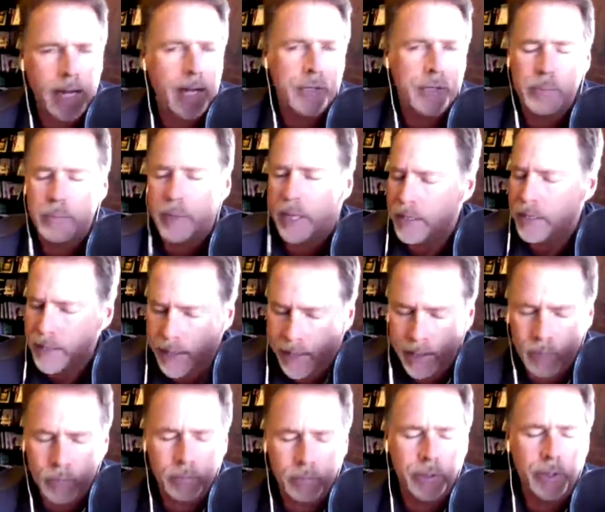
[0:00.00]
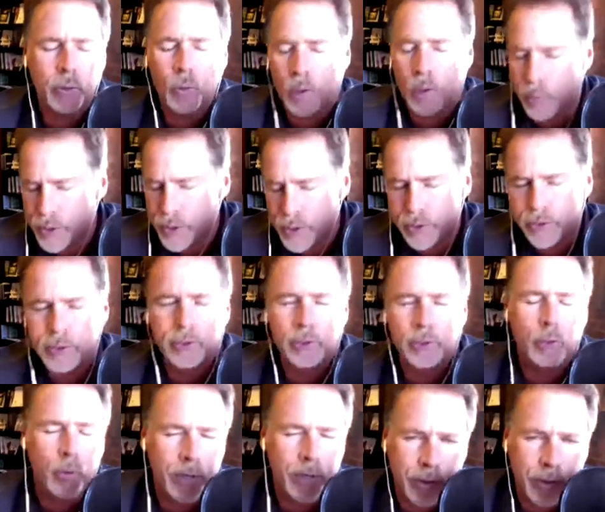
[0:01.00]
ask me, hey, Dad, what would you do?